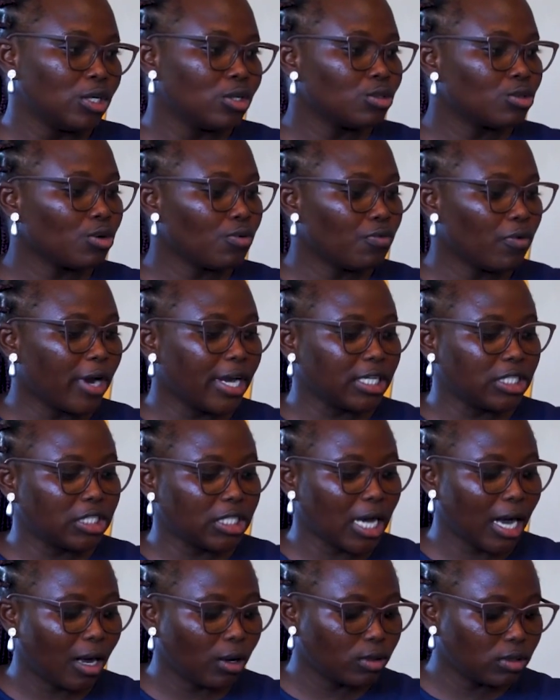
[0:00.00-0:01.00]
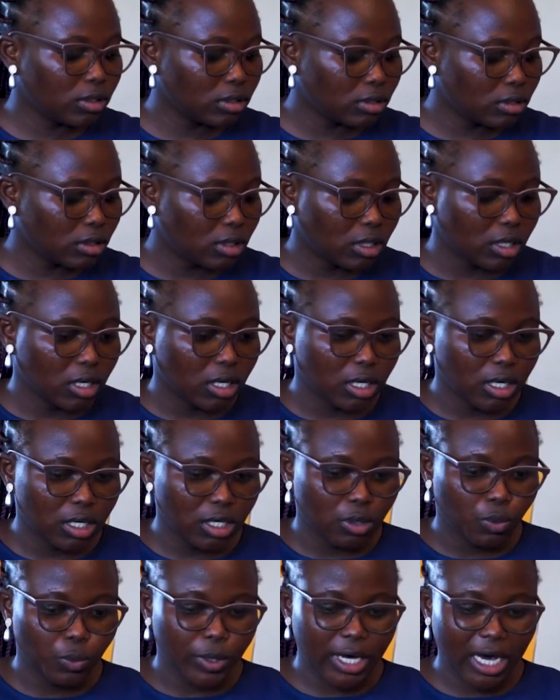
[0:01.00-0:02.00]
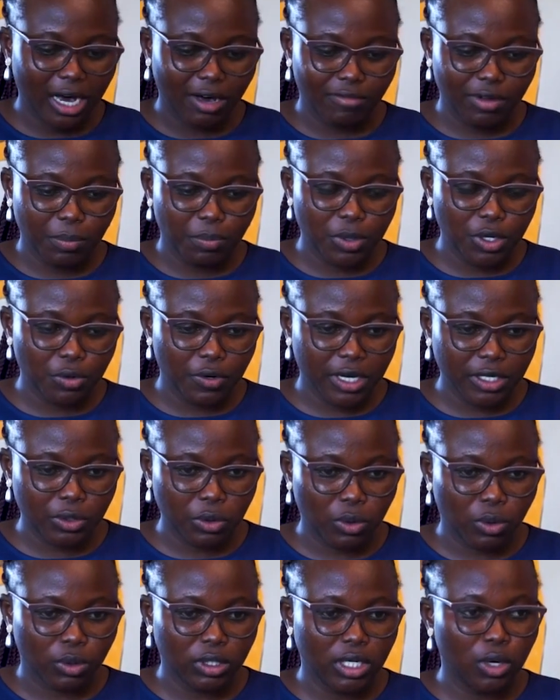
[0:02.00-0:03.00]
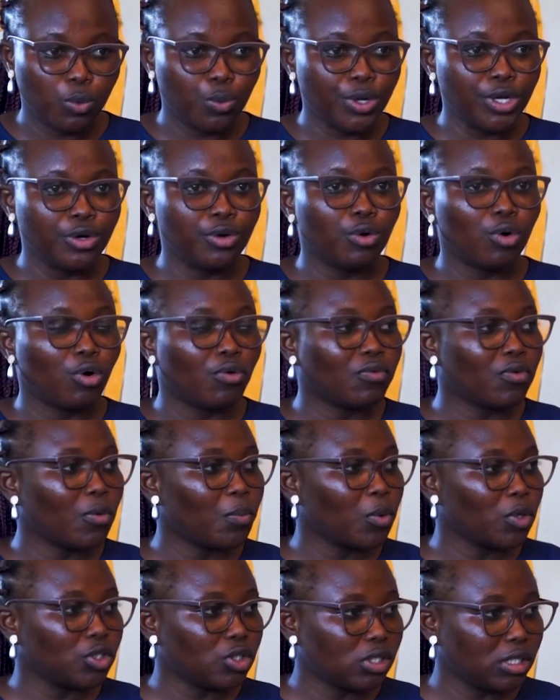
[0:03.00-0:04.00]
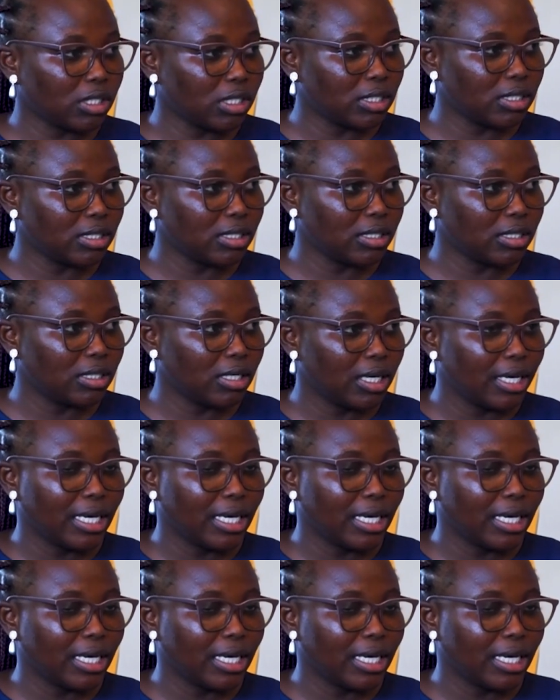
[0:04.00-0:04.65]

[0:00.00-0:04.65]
So for a child, we have a period called the window of opportunity.